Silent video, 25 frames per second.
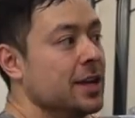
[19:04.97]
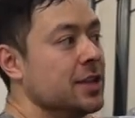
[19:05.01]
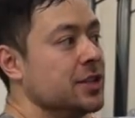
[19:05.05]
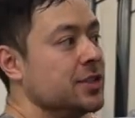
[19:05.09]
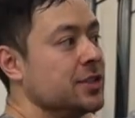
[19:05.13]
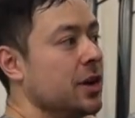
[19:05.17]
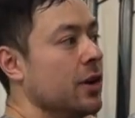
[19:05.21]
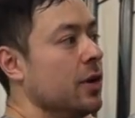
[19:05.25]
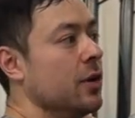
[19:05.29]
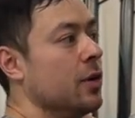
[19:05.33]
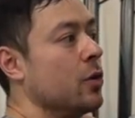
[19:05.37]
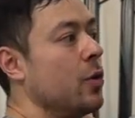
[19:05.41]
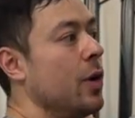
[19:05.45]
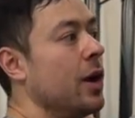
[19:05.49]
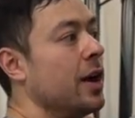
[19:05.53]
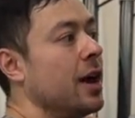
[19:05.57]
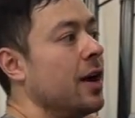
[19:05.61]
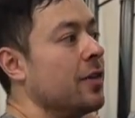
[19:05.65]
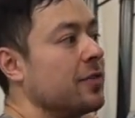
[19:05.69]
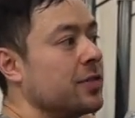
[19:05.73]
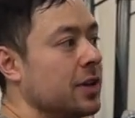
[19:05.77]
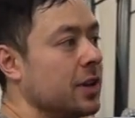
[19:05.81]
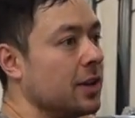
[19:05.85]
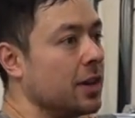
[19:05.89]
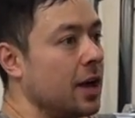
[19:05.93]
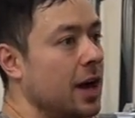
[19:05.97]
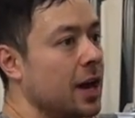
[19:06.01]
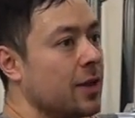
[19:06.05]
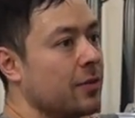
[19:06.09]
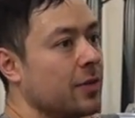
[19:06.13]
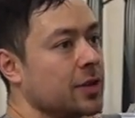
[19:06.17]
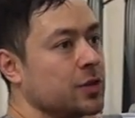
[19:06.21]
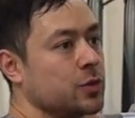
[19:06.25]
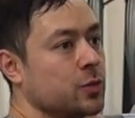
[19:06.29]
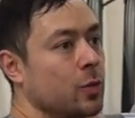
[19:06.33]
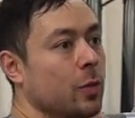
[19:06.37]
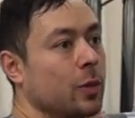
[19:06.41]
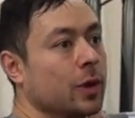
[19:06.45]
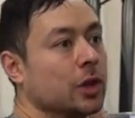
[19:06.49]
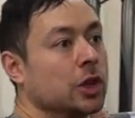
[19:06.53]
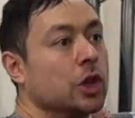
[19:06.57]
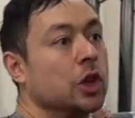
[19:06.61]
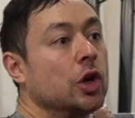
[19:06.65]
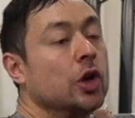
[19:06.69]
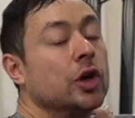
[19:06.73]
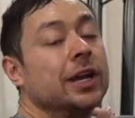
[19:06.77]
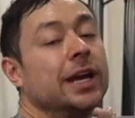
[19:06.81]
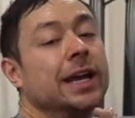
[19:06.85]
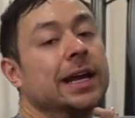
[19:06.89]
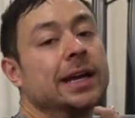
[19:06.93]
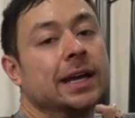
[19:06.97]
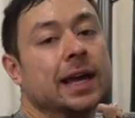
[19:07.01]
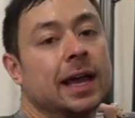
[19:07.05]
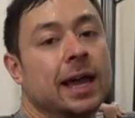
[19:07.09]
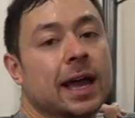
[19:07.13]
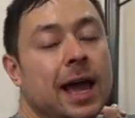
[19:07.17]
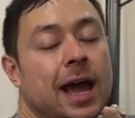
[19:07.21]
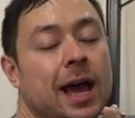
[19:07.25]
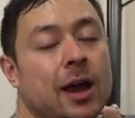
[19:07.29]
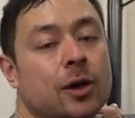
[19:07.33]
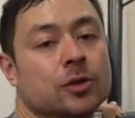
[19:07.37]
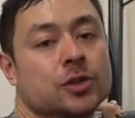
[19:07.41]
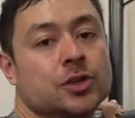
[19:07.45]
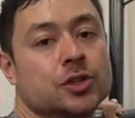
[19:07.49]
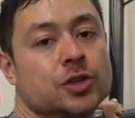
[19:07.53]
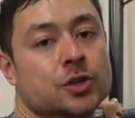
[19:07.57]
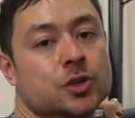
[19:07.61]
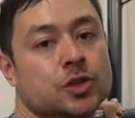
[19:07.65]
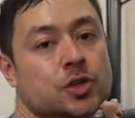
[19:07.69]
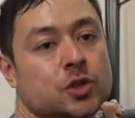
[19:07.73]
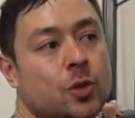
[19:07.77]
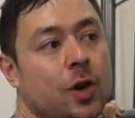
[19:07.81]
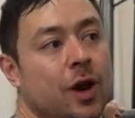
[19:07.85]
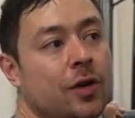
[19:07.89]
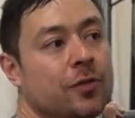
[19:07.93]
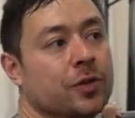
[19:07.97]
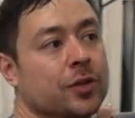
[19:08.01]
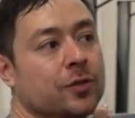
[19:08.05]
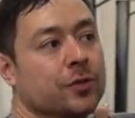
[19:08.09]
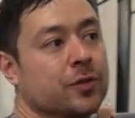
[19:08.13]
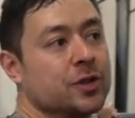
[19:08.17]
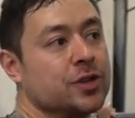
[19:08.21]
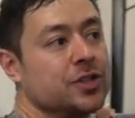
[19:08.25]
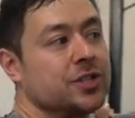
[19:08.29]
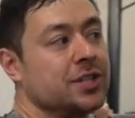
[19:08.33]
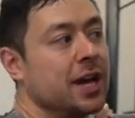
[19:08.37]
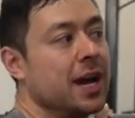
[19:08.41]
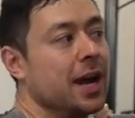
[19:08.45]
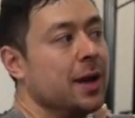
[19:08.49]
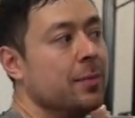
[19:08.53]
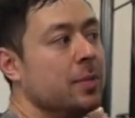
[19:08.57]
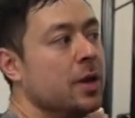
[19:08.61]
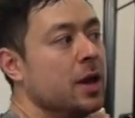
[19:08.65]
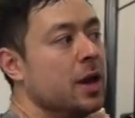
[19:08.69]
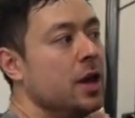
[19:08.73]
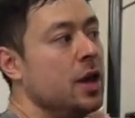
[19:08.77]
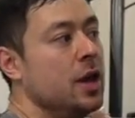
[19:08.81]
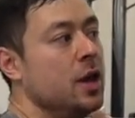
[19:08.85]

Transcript: So quite often, a lot of us, when we're learning how to squat for the first time,